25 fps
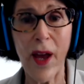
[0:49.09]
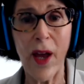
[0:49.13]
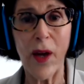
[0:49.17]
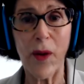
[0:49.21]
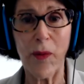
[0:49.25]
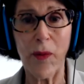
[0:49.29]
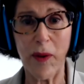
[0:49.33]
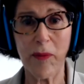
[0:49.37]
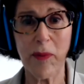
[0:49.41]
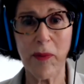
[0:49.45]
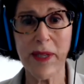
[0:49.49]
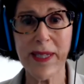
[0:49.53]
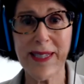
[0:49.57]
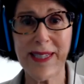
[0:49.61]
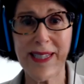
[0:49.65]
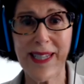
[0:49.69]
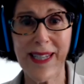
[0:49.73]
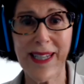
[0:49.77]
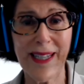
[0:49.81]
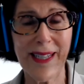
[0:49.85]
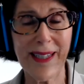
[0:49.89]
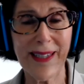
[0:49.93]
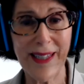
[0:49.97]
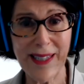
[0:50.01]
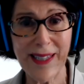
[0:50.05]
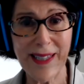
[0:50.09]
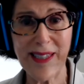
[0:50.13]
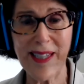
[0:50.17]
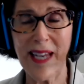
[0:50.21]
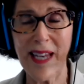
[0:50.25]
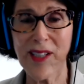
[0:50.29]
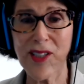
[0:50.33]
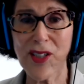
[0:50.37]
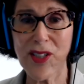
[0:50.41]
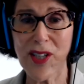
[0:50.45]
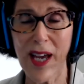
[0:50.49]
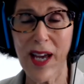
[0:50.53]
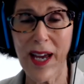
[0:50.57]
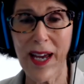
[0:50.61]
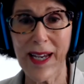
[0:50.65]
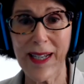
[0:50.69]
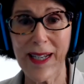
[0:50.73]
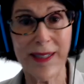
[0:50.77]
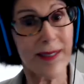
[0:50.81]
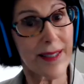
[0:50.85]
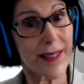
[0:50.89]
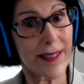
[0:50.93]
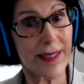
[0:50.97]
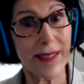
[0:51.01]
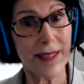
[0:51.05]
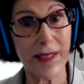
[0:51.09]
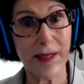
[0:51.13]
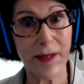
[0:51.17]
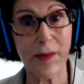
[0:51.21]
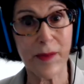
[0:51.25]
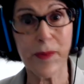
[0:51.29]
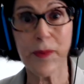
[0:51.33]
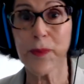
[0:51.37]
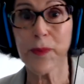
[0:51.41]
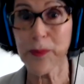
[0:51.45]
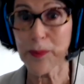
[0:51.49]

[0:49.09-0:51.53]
when we see the sunshine because,